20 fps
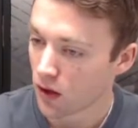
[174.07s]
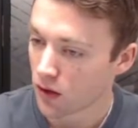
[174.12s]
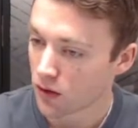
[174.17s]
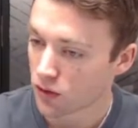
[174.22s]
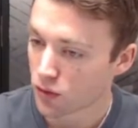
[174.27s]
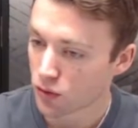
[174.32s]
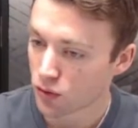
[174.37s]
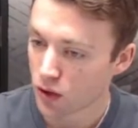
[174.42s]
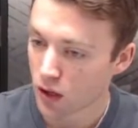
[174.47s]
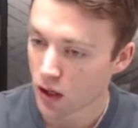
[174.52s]

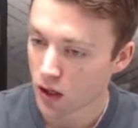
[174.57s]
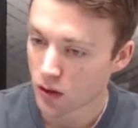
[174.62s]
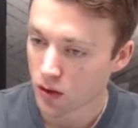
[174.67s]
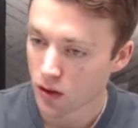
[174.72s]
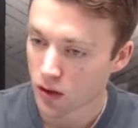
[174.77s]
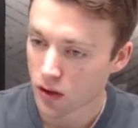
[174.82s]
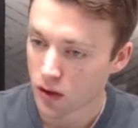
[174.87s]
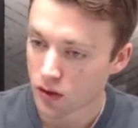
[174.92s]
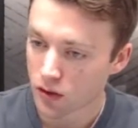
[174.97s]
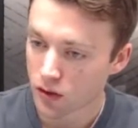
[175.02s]

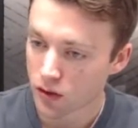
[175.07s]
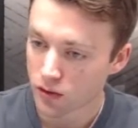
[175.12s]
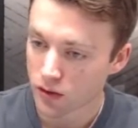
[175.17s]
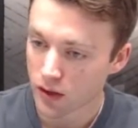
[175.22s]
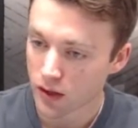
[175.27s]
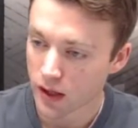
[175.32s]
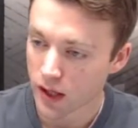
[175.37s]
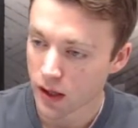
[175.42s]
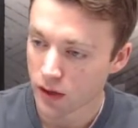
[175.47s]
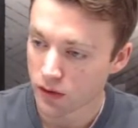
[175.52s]
Duda
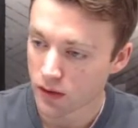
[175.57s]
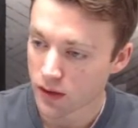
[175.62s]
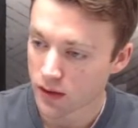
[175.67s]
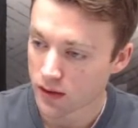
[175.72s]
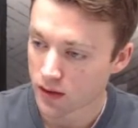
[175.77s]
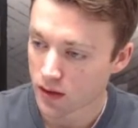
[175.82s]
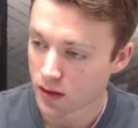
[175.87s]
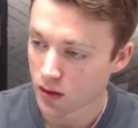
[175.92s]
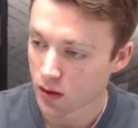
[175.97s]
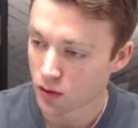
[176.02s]
doesn't allow
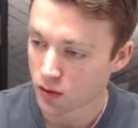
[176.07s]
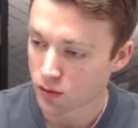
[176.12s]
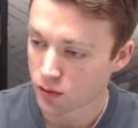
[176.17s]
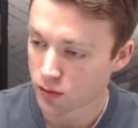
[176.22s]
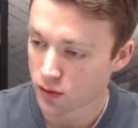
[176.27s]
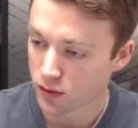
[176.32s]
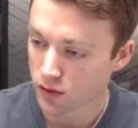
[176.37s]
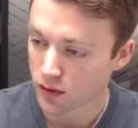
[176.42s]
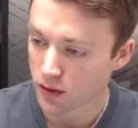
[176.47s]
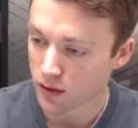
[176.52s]
this, he goes
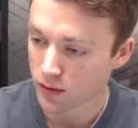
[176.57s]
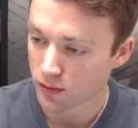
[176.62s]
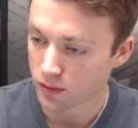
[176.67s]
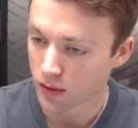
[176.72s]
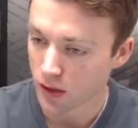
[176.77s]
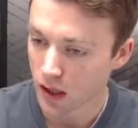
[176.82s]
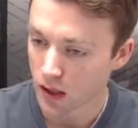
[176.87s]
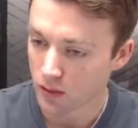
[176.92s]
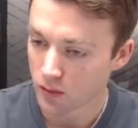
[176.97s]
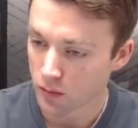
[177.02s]
for
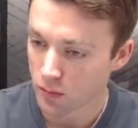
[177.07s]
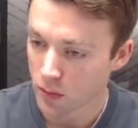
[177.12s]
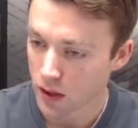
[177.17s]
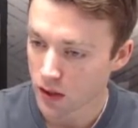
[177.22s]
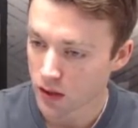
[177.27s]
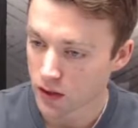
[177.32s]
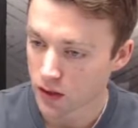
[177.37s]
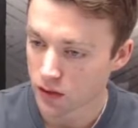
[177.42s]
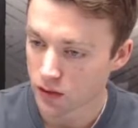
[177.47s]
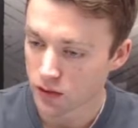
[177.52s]
c5.
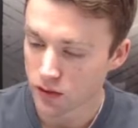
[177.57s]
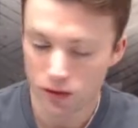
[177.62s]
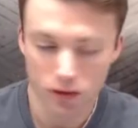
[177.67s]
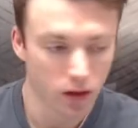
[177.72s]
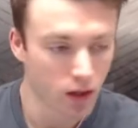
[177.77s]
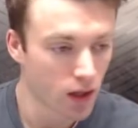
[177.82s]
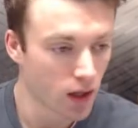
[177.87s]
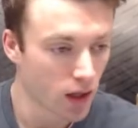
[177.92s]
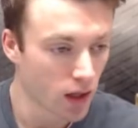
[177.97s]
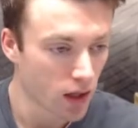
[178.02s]

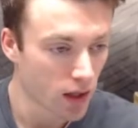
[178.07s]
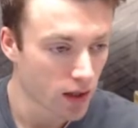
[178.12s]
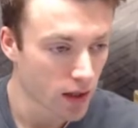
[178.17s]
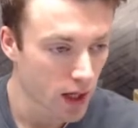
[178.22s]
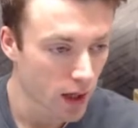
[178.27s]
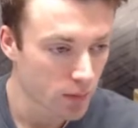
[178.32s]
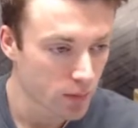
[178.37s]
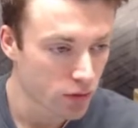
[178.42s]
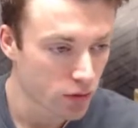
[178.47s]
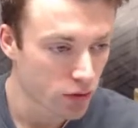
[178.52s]
Magnus
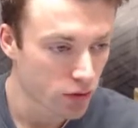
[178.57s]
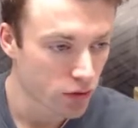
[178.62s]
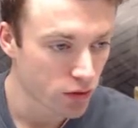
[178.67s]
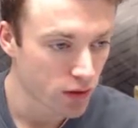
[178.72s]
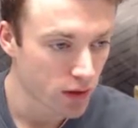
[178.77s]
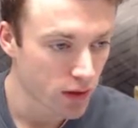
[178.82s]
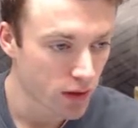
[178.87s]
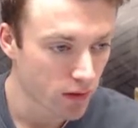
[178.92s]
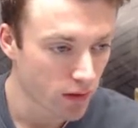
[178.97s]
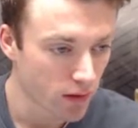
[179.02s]

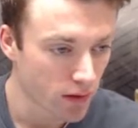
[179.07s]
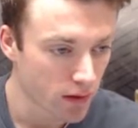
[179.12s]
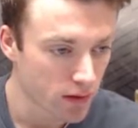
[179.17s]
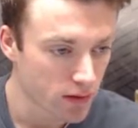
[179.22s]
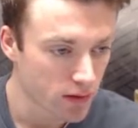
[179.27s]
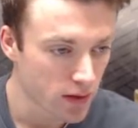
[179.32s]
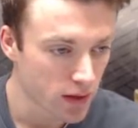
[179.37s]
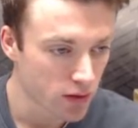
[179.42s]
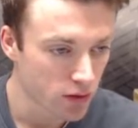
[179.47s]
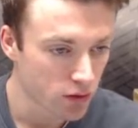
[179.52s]
captures in the
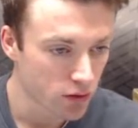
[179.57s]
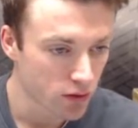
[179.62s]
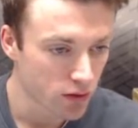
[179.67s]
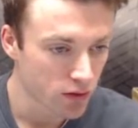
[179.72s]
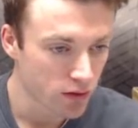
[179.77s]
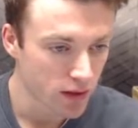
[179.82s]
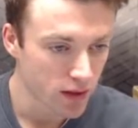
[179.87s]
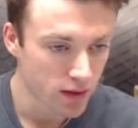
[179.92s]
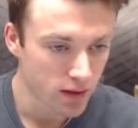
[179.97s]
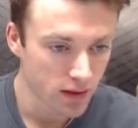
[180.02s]
center,
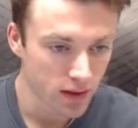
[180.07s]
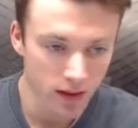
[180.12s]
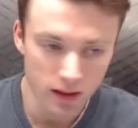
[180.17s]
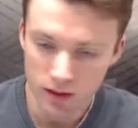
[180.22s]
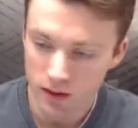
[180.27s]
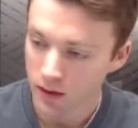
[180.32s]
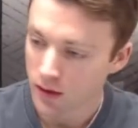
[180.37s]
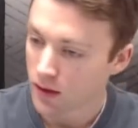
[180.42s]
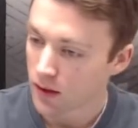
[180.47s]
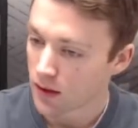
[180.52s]

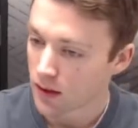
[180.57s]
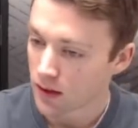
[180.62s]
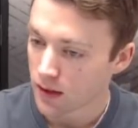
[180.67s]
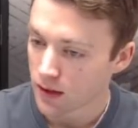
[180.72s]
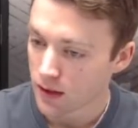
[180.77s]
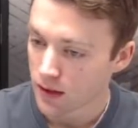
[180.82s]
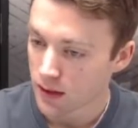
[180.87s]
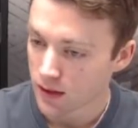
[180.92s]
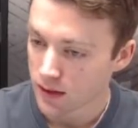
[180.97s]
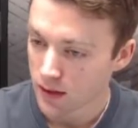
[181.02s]
cd,
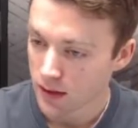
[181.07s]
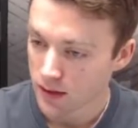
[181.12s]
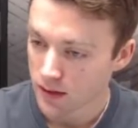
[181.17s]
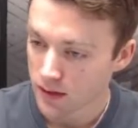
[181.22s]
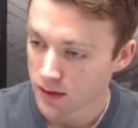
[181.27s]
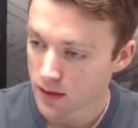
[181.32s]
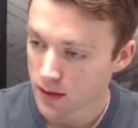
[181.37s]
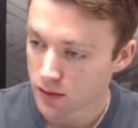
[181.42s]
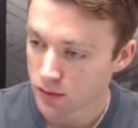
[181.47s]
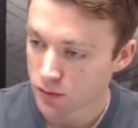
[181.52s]
e
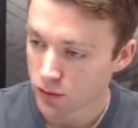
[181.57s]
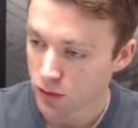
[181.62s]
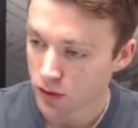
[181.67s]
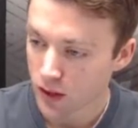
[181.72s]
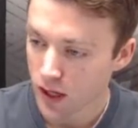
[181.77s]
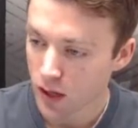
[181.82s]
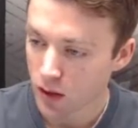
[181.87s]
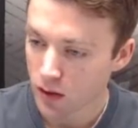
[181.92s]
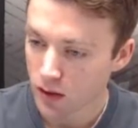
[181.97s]
takes d4. Now,